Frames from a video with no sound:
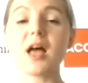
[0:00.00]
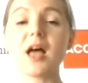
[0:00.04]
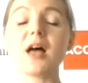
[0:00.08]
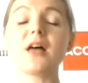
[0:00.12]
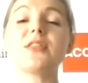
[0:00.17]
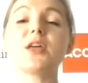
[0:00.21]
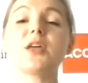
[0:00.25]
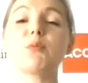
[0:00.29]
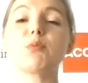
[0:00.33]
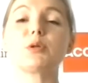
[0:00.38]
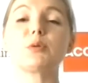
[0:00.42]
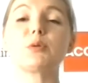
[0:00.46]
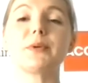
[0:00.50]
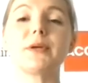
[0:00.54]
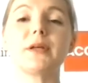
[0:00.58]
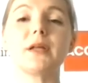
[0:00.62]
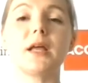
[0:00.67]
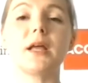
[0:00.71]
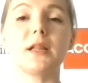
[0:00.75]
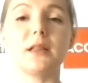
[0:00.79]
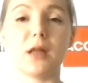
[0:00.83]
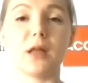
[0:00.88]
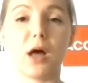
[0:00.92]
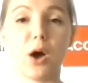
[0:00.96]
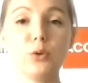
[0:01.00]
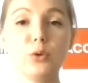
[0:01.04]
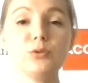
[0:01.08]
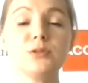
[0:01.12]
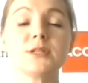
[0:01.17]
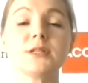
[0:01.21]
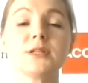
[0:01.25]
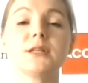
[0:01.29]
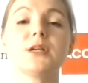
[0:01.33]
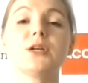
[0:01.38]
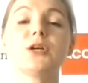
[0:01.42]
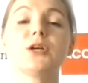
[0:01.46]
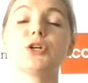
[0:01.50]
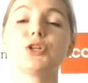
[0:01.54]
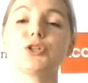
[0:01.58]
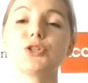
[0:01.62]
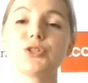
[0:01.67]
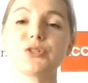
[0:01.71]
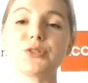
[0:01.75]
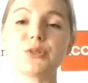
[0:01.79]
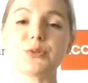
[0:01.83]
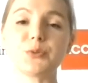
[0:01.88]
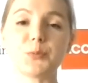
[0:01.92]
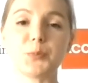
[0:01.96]
they will be allowed
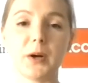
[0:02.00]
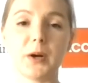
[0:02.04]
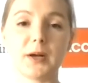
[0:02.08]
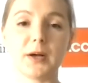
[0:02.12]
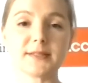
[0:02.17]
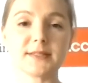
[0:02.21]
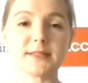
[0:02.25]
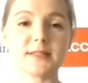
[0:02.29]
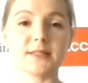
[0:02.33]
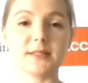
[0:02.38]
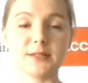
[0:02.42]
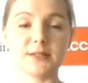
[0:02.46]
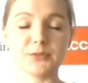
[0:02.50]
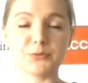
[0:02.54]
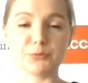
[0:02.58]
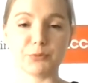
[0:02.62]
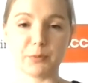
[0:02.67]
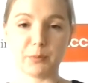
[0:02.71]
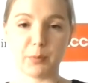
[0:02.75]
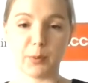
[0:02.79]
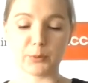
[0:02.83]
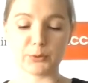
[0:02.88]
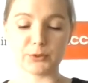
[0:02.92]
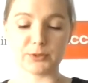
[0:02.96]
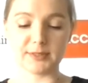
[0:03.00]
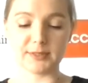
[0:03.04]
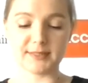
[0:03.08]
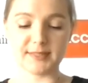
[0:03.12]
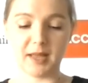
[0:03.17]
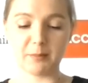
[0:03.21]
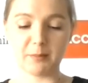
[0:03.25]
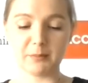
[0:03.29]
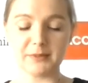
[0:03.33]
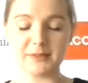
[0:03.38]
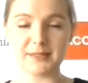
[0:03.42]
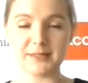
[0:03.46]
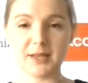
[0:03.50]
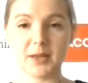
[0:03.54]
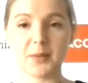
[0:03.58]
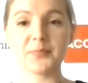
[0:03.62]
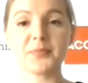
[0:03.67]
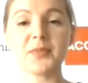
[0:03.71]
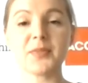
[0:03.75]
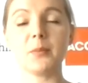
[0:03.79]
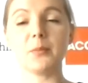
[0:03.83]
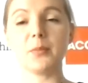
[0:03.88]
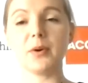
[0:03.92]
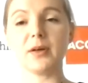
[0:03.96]
to pass these remote exams.
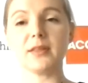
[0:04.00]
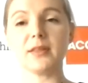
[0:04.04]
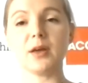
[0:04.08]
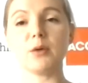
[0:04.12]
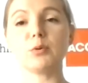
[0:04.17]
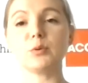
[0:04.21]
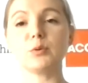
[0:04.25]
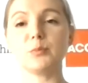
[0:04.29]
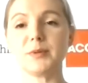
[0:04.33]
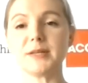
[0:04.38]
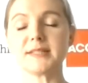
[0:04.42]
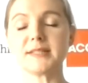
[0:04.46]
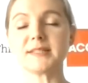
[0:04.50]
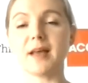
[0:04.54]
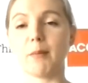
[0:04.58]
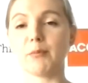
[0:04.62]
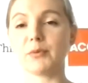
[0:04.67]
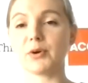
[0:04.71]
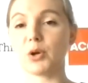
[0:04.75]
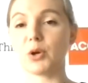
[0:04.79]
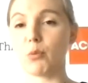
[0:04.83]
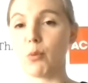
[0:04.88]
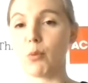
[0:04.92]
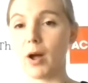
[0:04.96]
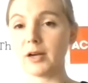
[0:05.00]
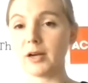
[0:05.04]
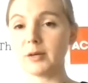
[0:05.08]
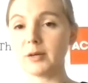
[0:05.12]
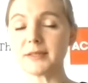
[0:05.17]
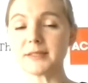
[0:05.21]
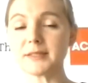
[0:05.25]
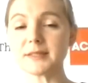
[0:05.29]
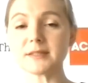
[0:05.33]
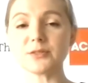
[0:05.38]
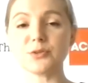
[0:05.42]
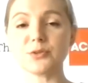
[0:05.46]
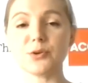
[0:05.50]
But there will be some requirements.